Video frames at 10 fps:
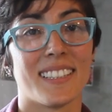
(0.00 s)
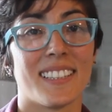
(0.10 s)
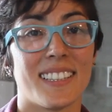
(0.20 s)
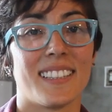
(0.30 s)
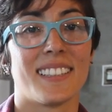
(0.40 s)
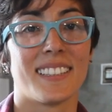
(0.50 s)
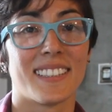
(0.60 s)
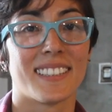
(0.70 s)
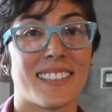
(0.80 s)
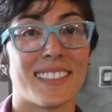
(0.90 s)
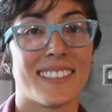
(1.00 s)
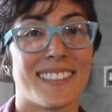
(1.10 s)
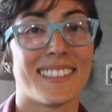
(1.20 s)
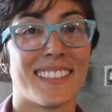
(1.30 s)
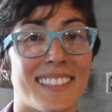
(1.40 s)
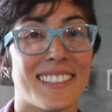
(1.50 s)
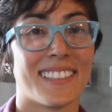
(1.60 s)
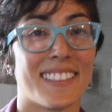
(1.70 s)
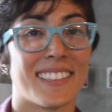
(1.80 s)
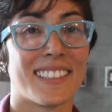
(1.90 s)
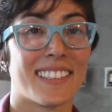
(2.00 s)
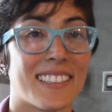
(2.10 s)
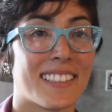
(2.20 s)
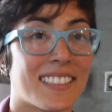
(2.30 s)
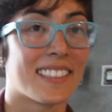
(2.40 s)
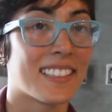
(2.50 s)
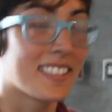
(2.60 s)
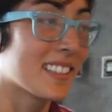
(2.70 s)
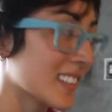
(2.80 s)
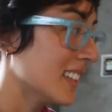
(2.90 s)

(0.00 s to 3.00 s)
Right. Right. Can you walk around there? Maybe then